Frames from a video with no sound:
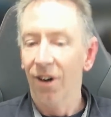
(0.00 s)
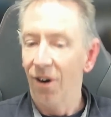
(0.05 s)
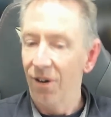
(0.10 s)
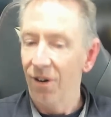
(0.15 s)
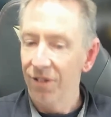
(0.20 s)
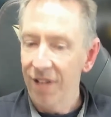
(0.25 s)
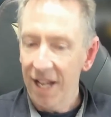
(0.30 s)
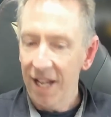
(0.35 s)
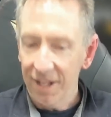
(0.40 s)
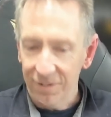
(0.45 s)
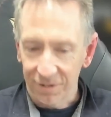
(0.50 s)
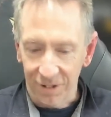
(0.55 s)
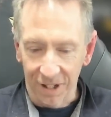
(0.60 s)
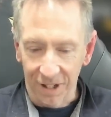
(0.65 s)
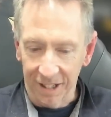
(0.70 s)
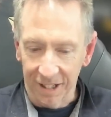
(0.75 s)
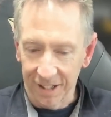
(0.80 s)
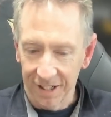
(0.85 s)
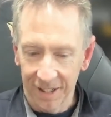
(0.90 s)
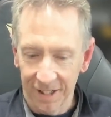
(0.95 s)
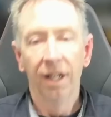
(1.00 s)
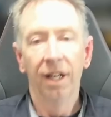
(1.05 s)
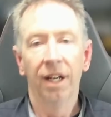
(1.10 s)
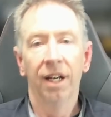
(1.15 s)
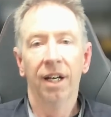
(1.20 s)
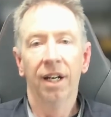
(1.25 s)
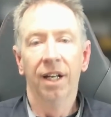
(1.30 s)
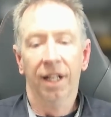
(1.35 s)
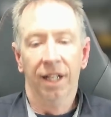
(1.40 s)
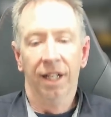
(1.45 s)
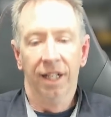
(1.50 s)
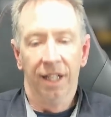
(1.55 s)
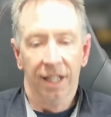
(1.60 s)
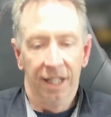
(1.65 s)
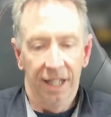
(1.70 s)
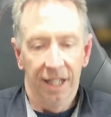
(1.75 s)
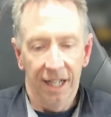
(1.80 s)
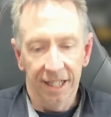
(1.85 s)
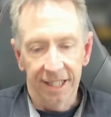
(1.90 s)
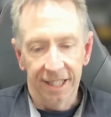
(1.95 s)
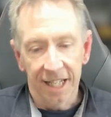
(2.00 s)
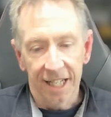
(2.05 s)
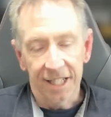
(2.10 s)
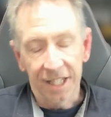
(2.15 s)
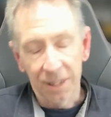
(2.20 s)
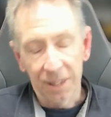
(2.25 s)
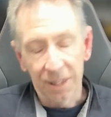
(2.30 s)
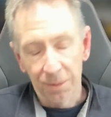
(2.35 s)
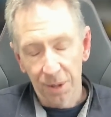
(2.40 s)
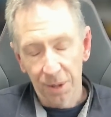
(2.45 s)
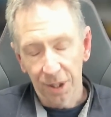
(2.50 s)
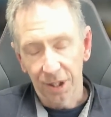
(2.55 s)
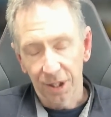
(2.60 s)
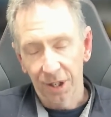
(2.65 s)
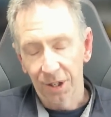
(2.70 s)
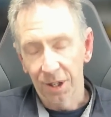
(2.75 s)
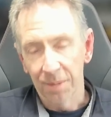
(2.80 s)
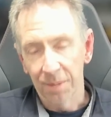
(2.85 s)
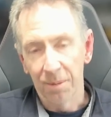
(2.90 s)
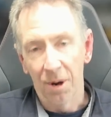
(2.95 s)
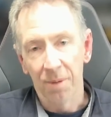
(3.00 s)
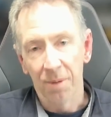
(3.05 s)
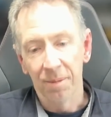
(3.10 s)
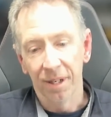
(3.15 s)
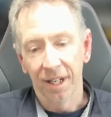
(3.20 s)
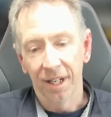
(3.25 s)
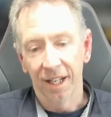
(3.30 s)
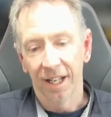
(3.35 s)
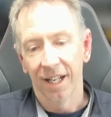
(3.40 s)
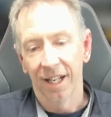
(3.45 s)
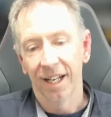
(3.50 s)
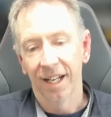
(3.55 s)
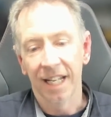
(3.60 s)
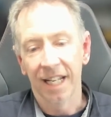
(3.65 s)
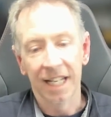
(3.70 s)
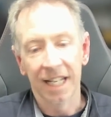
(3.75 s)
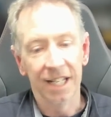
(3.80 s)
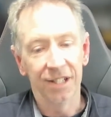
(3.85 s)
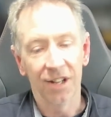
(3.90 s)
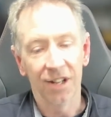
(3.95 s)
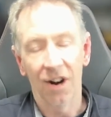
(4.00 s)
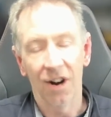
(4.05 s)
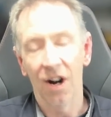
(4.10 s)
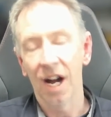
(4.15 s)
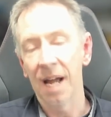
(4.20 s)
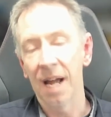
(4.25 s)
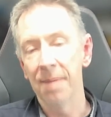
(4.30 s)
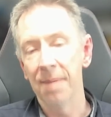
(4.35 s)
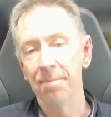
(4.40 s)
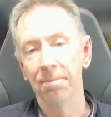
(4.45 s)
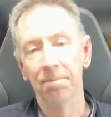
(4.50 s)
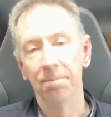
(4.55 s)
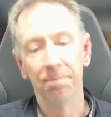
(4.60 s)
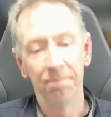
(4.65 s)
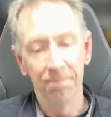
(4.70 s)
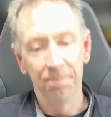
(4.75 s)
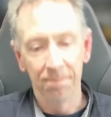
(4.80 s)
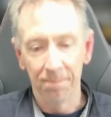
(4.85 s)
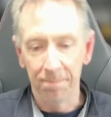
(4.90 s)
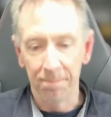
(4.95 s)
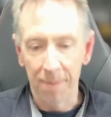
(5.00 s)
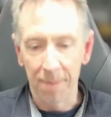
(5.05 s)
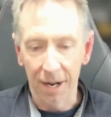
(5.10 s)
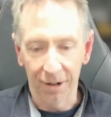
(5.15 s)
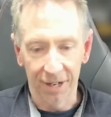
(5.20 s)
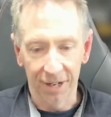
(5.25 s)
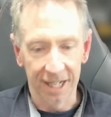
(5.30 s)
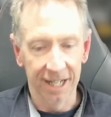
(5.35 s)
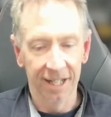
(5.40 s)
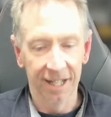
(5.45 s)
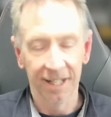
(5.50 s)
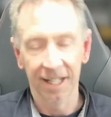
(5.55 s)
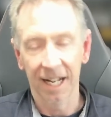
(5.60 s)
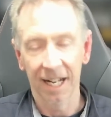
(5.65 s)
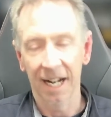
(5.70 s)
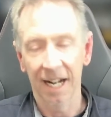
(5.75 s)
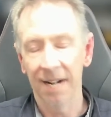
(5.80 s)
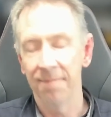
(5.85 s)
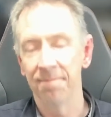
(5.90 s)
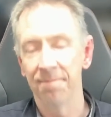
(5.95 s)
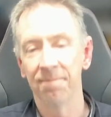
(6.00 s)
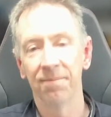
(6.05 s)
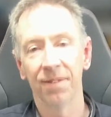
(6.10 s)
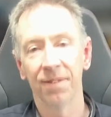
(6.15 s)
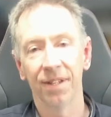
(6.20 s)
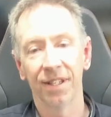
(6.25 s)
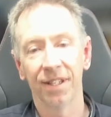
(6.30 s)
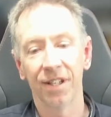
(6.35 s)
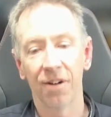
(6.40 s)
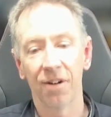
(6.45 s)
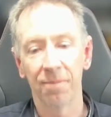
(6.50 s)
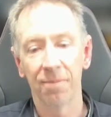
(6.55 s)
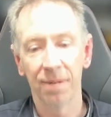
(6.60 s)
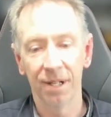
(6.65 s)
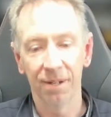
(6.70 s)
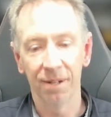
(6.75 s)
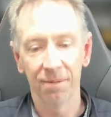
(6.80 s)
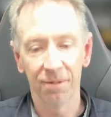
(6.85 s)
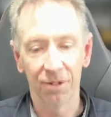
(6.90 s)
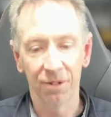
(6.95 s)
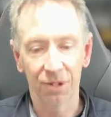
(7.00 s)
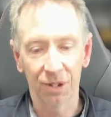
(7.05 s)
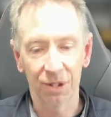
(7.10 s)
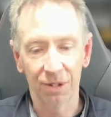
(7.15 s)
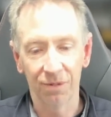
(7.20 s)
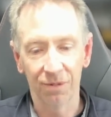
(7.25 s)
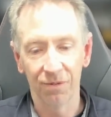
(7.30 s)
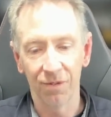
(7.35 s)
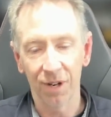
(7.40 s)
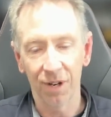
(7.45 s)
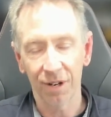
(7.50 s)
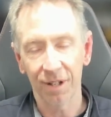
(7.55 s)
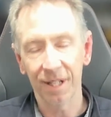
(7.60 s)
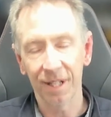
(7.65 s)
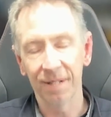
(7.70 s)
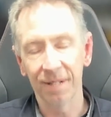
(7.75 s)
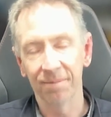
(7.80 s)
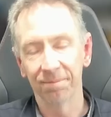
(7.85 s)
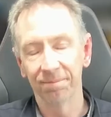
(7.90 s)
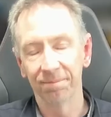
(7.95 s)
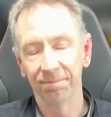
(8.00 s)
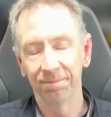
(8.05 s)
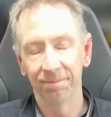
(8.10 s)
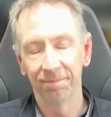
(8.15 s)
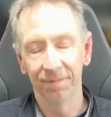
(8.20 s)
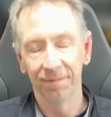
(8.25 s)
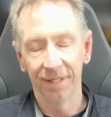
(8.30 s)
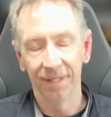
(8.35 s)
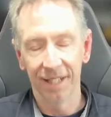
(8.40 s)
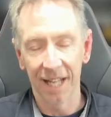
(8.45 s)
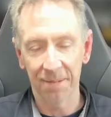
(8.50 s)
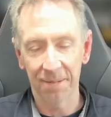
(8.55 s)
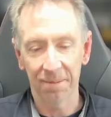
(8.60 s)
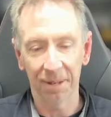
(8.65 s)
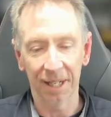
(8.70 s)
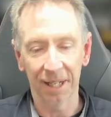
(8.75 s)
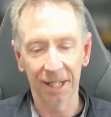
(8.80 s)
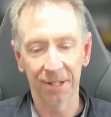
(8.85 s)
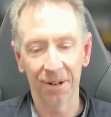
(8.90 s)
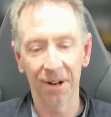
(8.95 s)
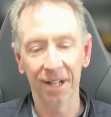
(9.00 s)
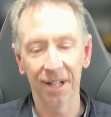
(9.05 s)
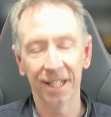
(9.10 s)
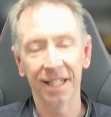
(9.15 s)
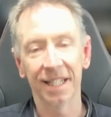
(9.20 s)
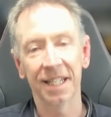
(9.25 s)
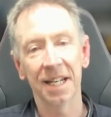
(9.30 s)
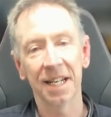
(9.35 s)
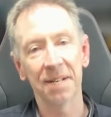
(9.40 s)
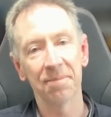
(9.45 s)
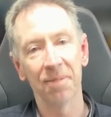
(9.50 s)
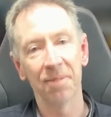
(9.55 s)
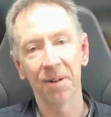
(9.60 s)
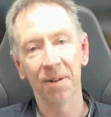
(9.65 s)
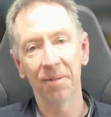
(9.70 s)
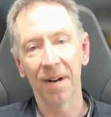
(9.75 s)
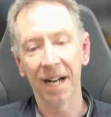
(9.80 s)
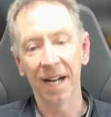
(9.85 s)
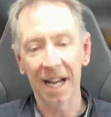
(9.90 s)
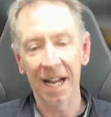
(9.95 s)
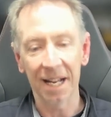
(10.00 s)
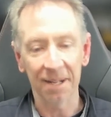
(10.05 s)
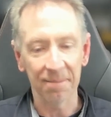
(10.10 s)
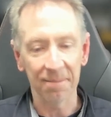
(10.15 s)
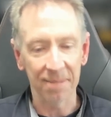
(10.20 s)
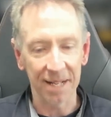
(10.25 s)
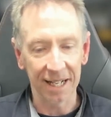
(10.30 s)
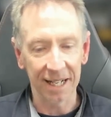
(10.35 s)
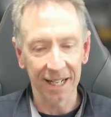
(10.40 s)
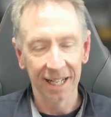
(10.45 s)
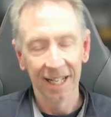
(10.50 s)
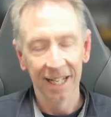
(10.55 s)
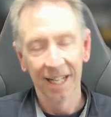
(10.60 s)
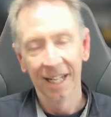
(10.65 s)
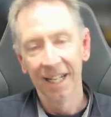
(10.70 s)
On that front, testing workload at the moment is I am buried. So I've been very desperately trying to dig my way out a bit